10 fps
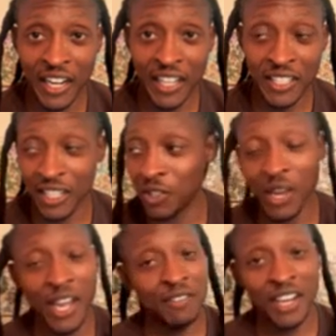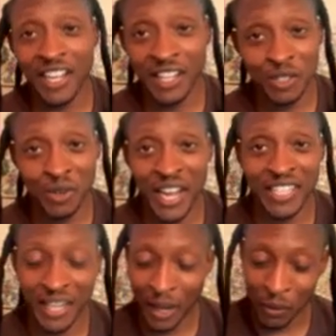It says you have not because you
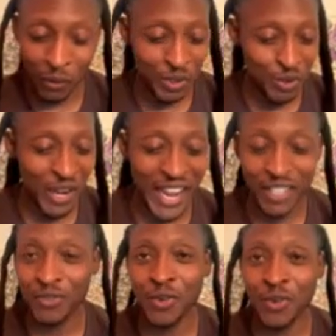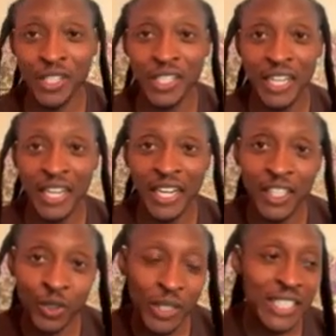ask not, but when you ask for it
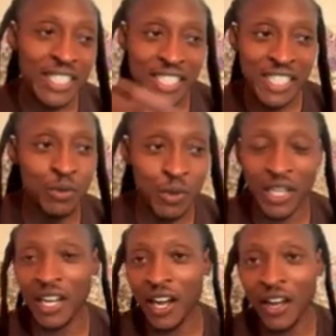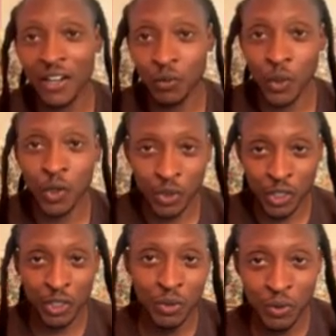and you get to see what God will
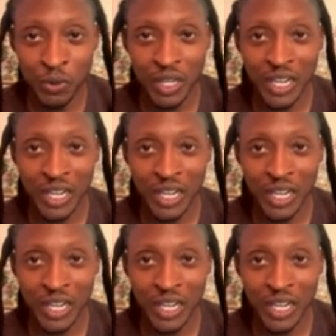do,